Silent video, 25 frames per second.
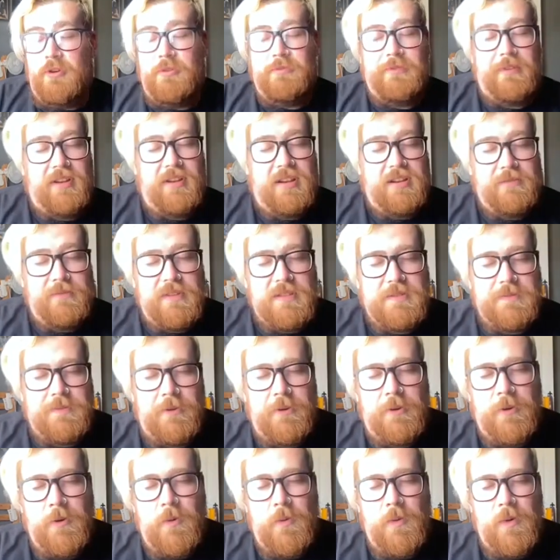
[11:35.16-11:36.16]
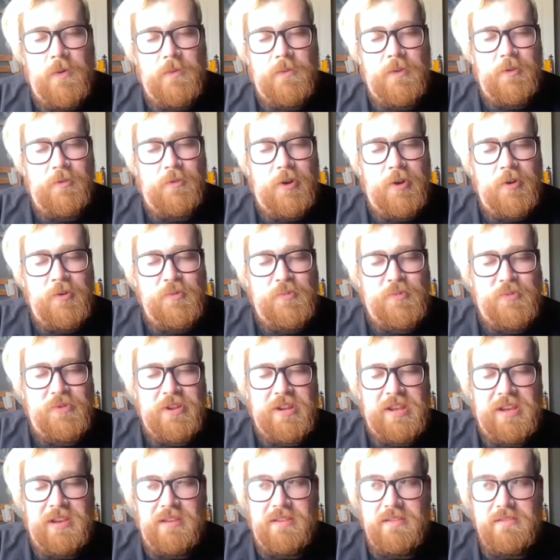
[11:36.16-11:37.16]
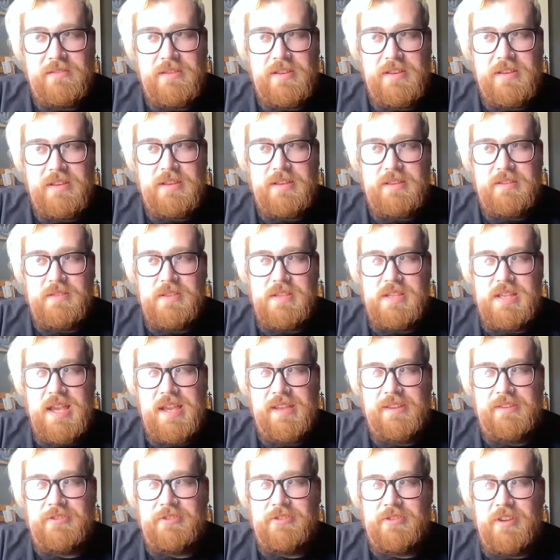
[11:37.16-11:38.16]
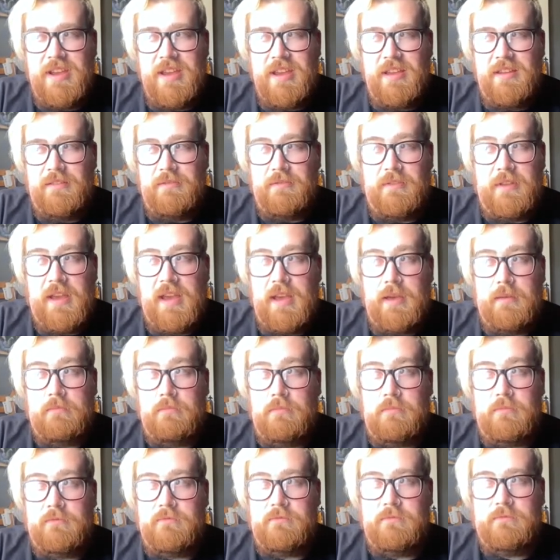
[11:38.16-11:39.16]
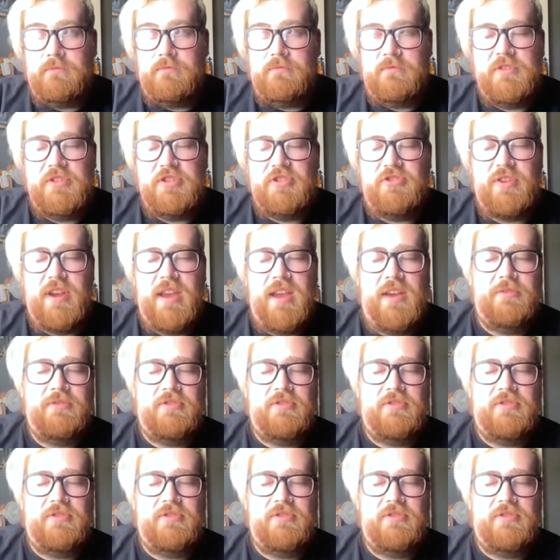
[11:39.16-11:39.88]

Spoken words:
probably to explore what we wrote, but saying straight out straight.